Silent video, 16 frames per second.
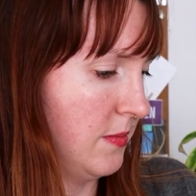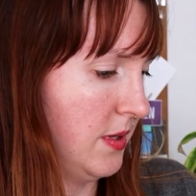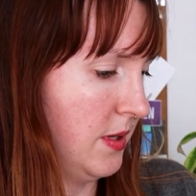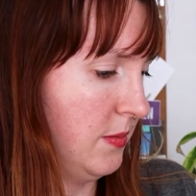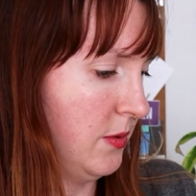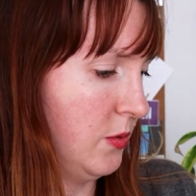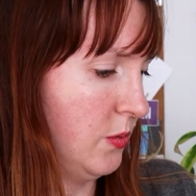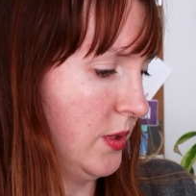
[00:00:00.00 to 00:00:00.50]

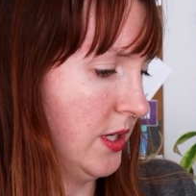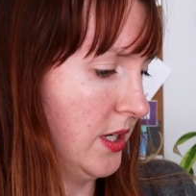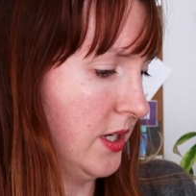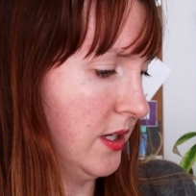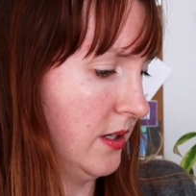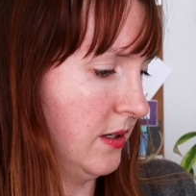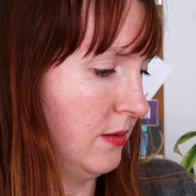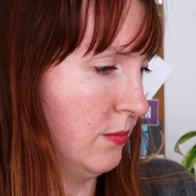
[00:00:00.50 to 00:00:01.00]
maybe we
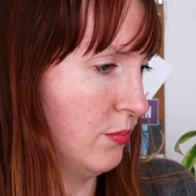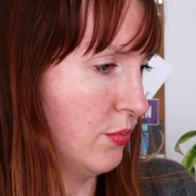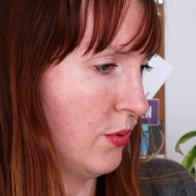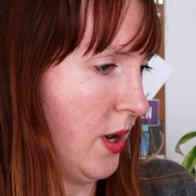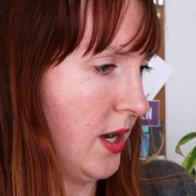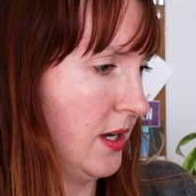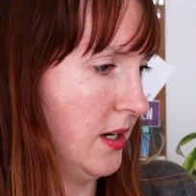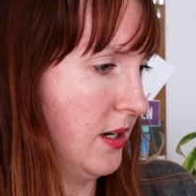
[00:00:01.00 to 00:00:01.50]
can
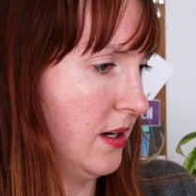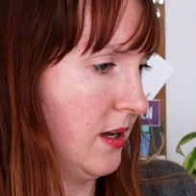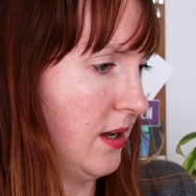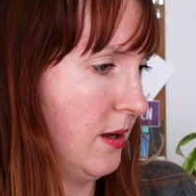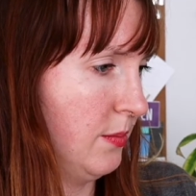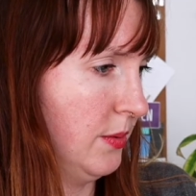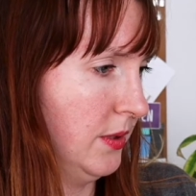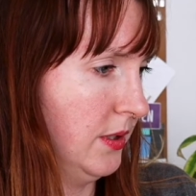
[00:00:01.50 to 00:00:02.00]
brighten it
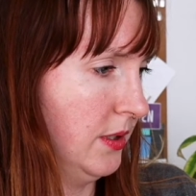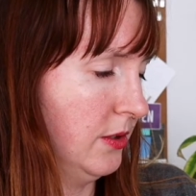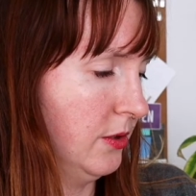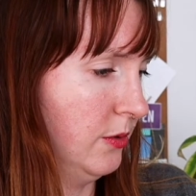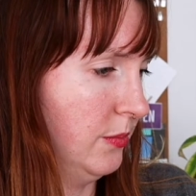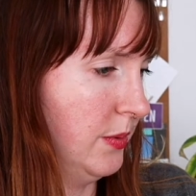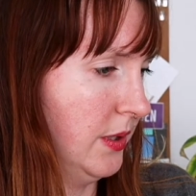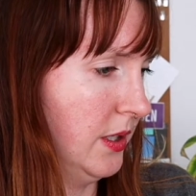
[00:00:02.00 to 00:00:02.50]
up a
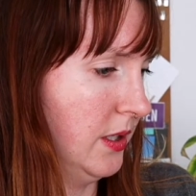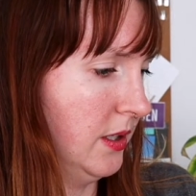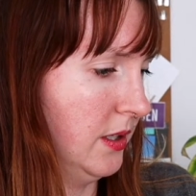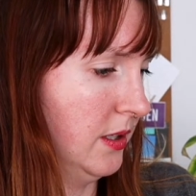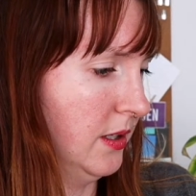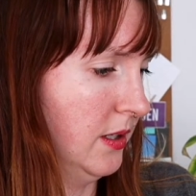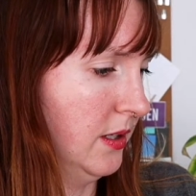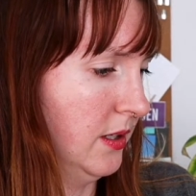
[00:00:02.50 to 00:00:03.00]
little
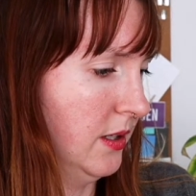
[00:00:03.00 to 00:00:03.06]
bit,